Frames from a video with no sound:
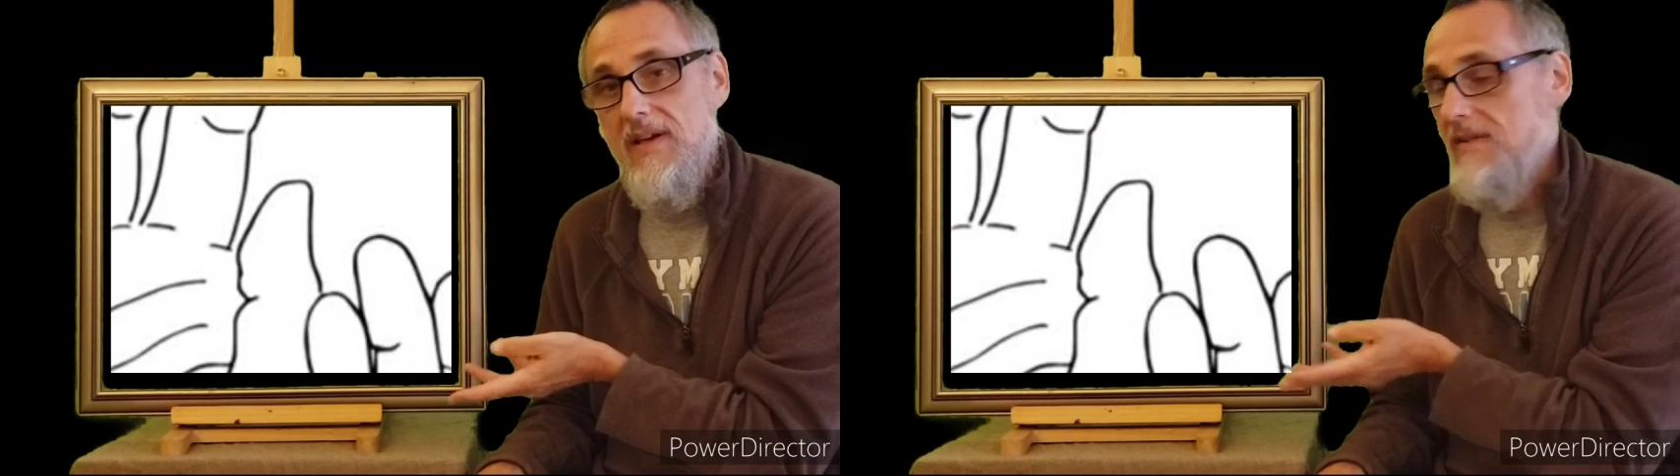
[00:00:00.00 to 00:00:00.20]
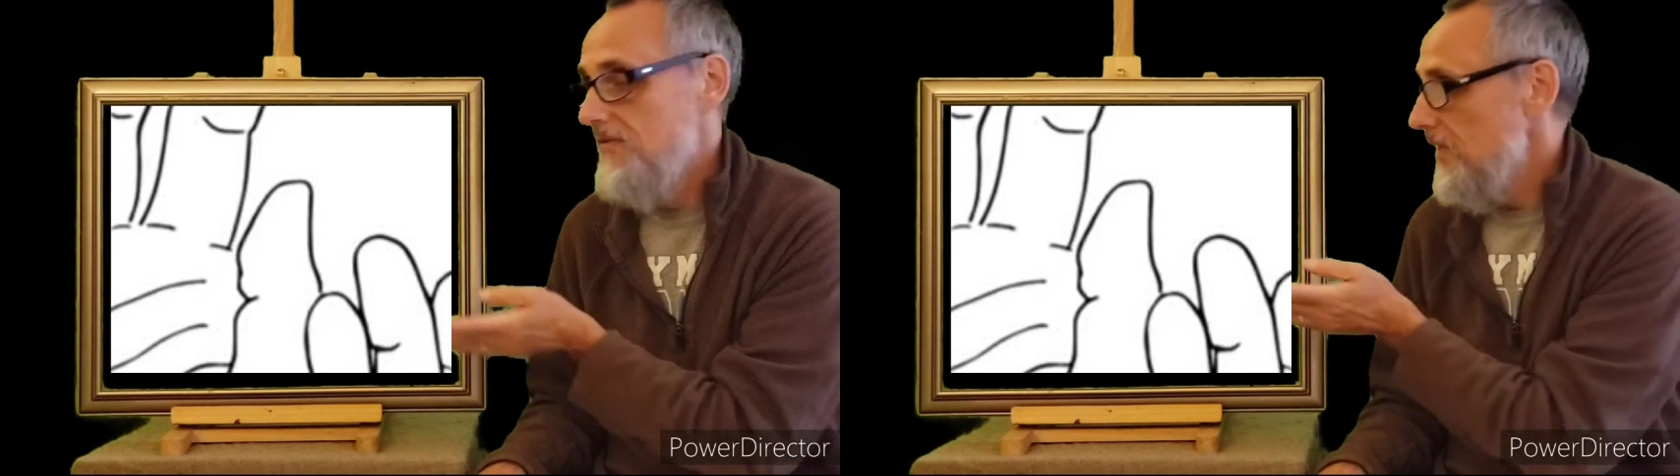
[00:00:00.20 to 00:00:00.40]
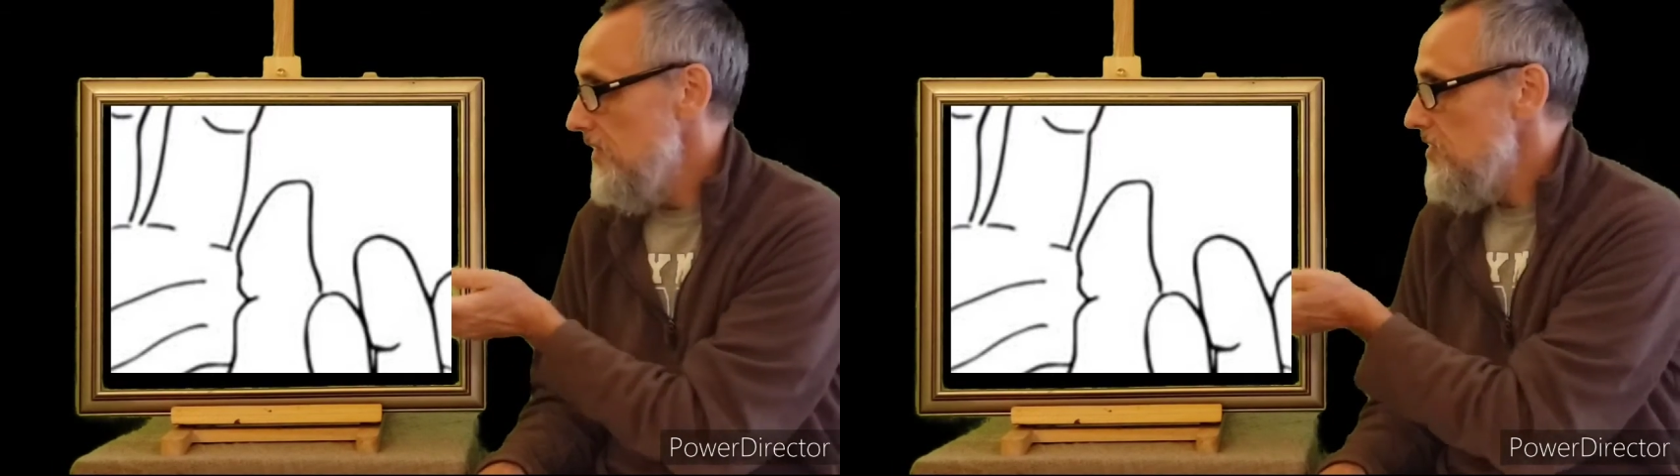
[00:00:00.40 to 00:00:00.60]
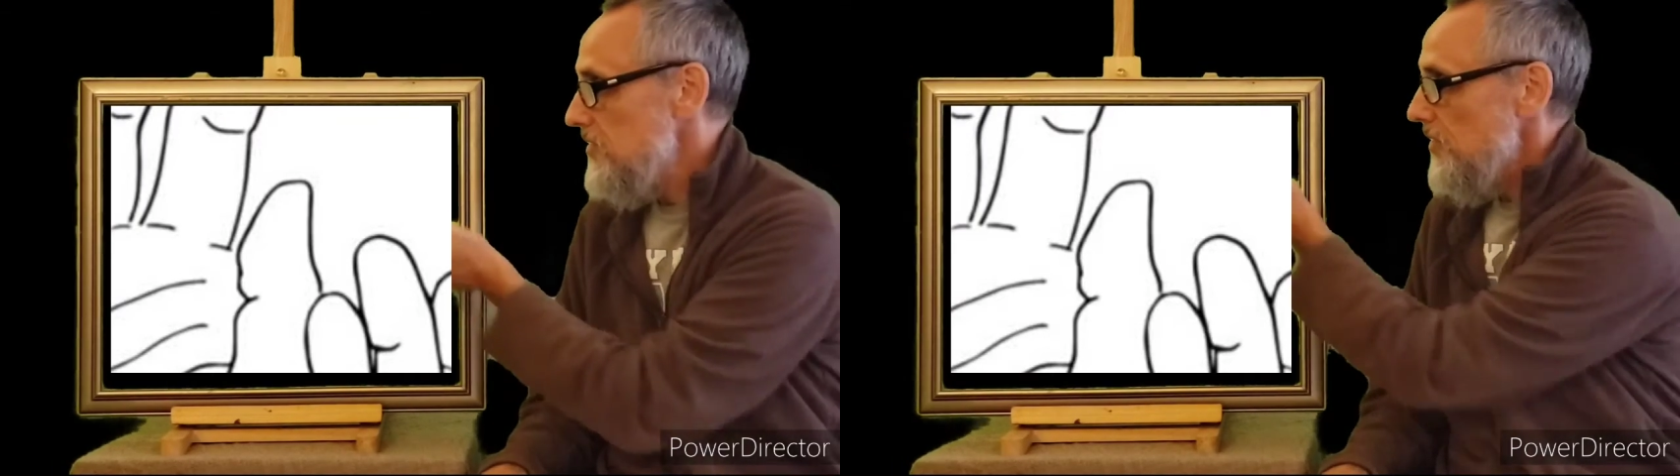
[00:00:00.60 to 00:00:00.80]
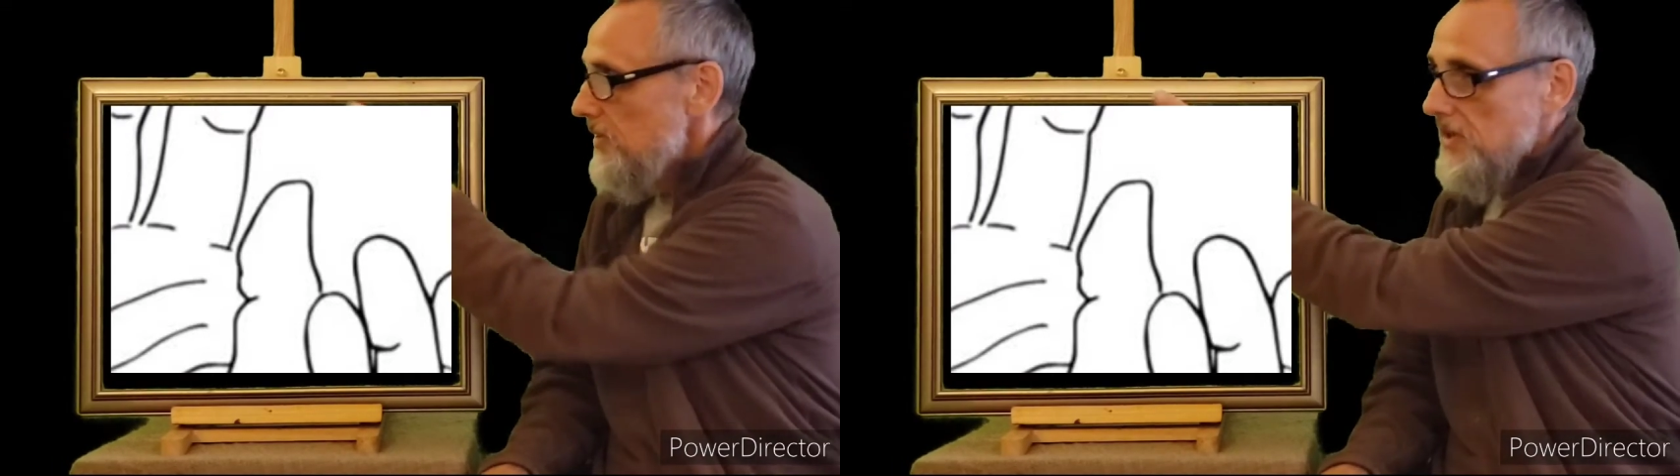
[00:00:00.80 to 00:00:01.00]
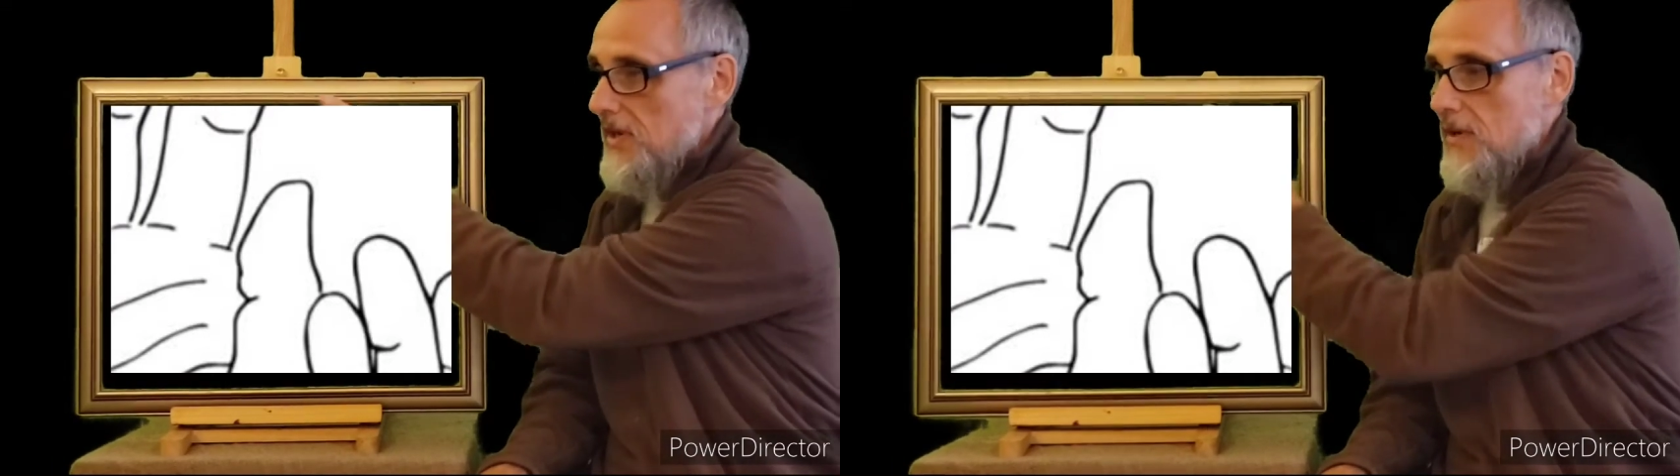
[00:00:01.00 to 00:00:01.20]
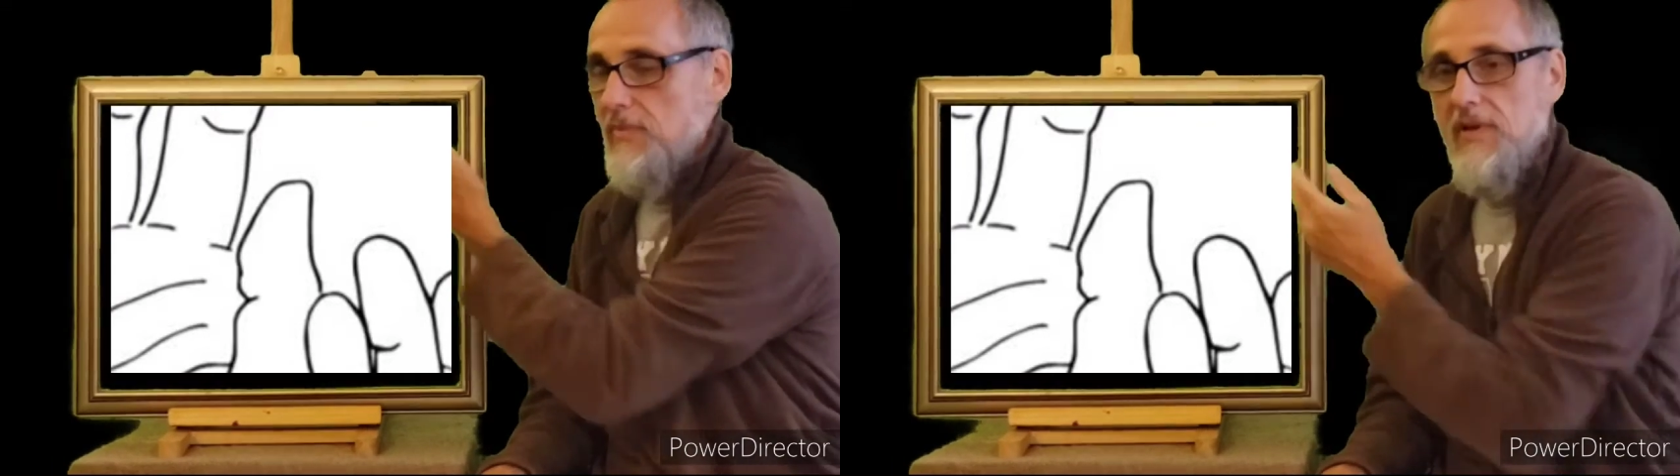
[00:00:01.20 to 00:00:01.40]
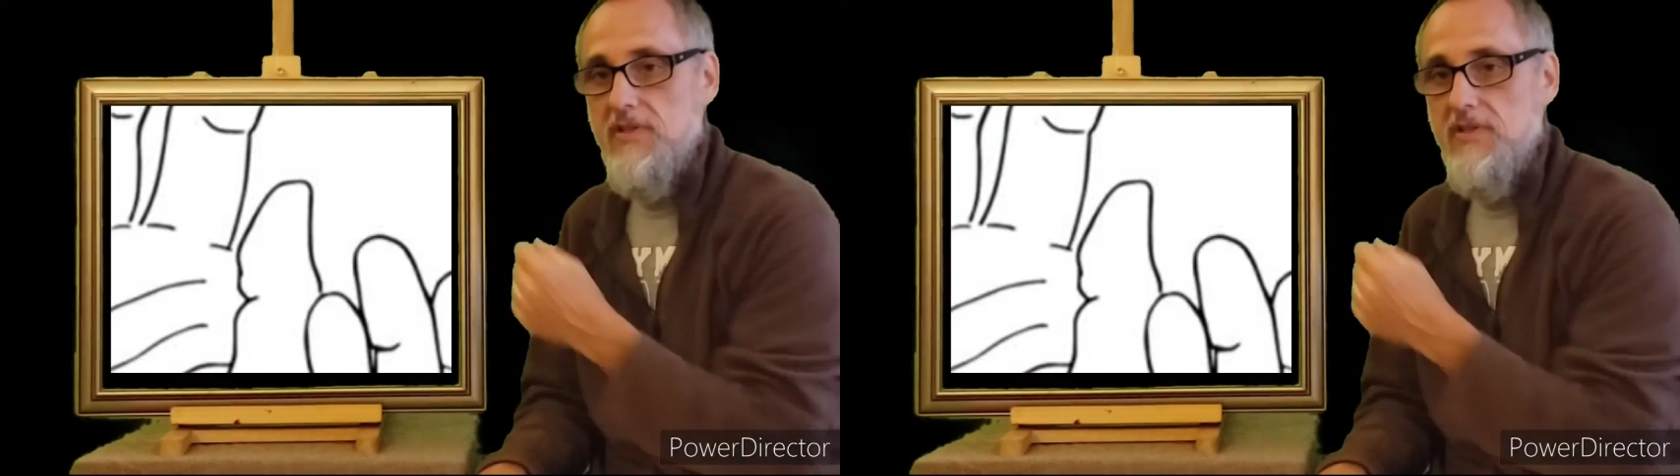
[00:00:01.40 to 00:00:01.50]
and very slowly, carefully,